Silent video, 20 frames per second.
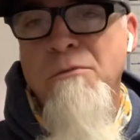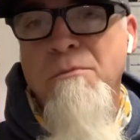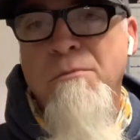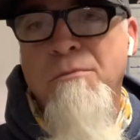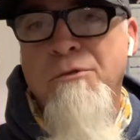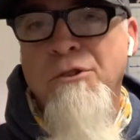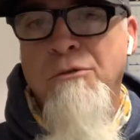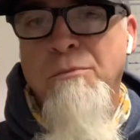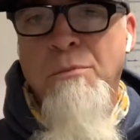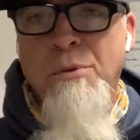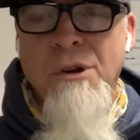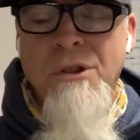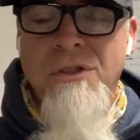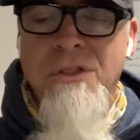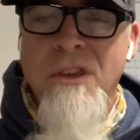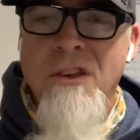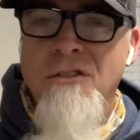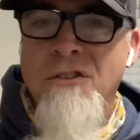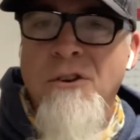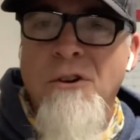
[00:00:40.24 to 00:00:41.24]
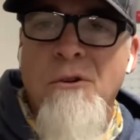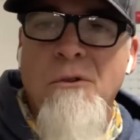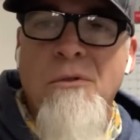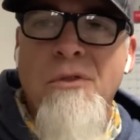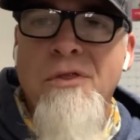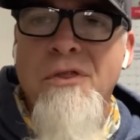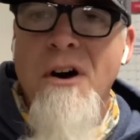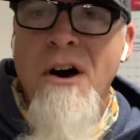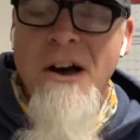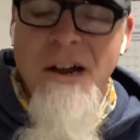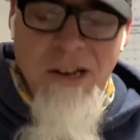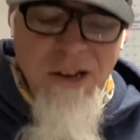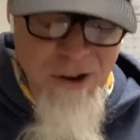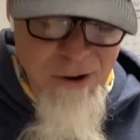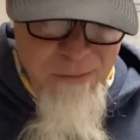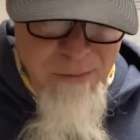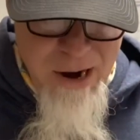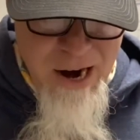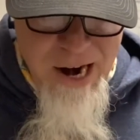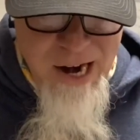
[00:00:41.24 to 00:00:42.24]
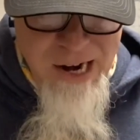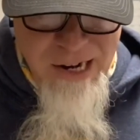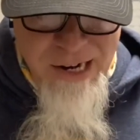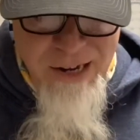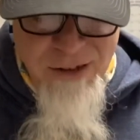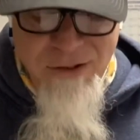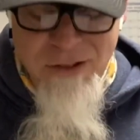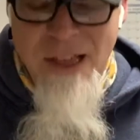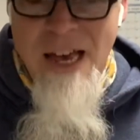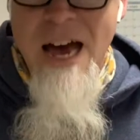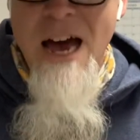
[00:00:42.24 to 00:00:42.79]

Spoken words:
just put this little thought in your mind is that,